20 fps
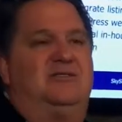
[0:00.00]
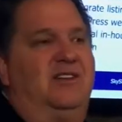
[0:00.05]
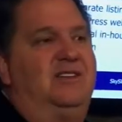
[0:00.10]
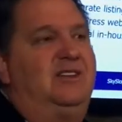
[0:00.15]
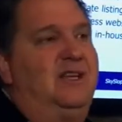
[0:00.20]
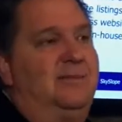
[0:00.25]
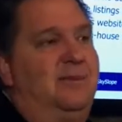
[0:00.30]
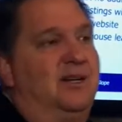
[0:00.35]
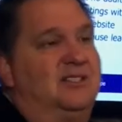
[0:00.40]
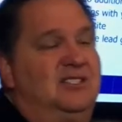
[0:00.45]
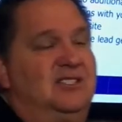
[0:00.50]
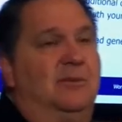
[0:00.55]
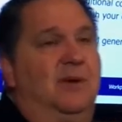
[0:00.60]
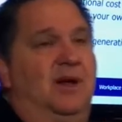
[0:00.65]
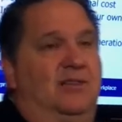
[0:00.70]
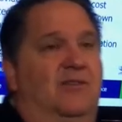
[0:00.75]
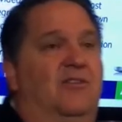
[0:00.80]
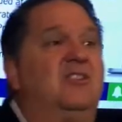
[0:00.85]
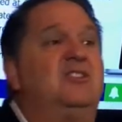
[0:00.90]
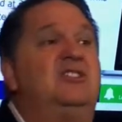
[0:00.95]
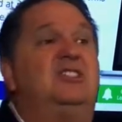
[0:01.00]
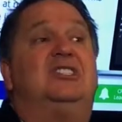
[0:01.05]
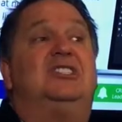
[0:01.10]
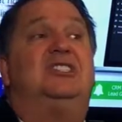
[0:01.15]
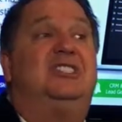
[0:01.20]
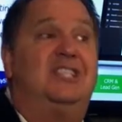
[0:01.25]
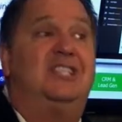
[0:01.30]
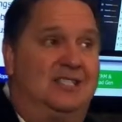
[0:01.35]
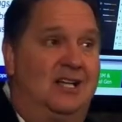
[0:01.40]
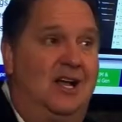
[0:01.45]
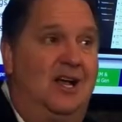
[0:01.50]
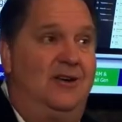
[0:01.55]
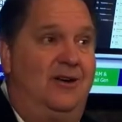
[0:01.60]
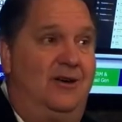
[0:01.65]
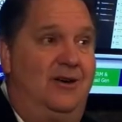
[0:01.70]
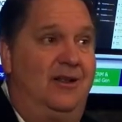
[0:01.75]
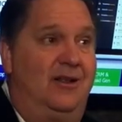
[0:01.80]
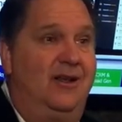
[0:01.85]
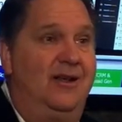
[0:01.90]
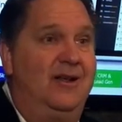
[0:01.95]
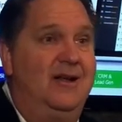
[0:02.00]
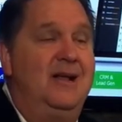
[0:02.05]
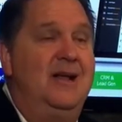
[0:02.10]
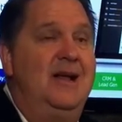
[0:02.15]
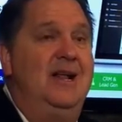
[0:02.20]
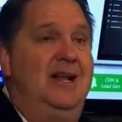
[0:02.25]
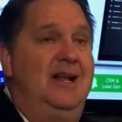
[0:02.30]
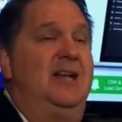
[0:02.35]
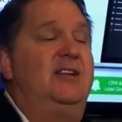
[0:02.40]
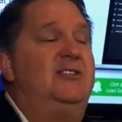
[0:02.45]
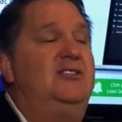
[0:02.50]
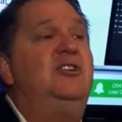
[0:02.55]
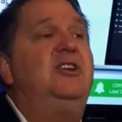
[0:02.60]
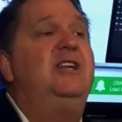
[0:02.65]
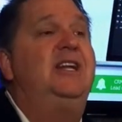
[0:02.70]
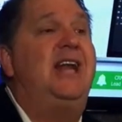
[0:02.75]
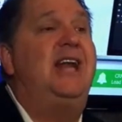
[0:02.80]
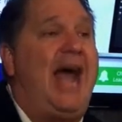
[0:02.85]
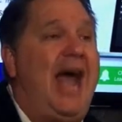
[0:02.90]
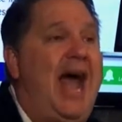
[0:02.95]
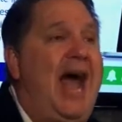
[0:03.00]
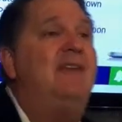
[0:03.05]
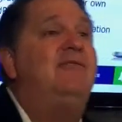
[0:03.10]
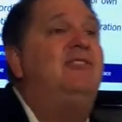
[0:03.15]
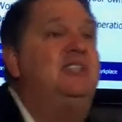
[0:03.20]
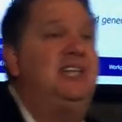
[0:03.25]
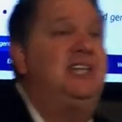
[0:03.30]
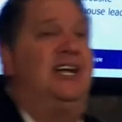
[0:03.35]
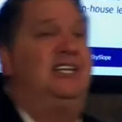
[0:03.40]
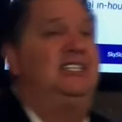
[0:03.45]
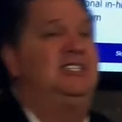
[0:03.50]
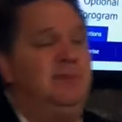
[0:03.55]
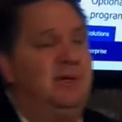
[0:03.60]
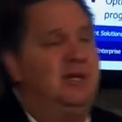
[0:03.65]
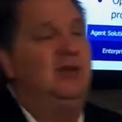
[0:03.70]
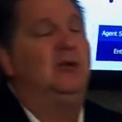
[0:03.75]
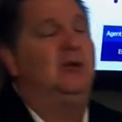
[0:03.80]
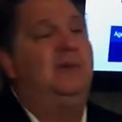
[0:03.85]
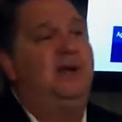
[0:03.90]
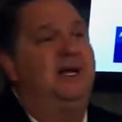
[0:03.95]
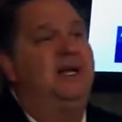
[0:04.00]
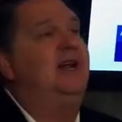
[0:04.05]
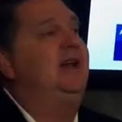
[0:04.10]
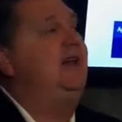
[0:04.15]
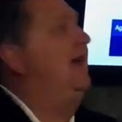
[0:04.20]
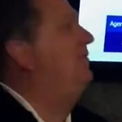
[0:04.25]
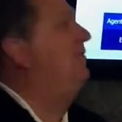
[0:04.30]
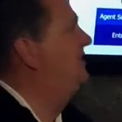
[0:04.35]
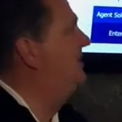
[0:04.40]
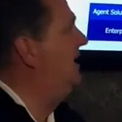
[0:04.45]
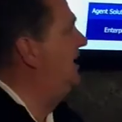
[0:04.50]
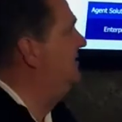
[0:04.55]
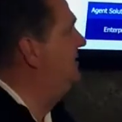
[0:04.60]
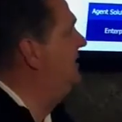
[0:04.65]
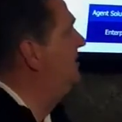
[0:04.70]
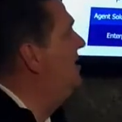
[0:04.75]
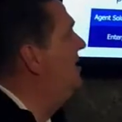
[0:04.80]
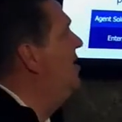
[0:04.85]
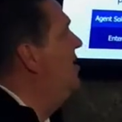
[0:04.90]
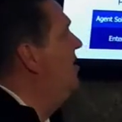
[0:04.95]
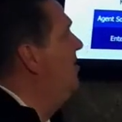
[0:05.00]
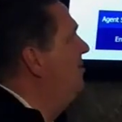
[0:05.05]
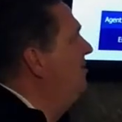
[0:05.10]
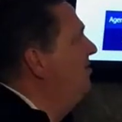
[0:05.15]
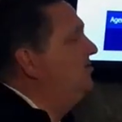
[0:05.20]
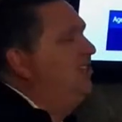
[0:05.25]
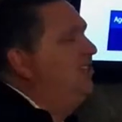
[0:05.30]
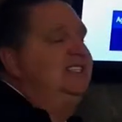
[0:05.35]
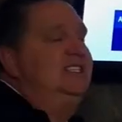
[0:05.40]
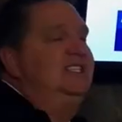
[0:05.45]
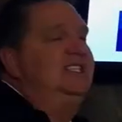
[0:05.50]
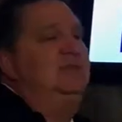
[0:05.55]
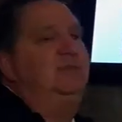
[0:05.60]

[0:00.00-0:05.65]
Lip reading: $50 a month versus $600. Now you do need to advertise, spend a little money on advertising. Most agents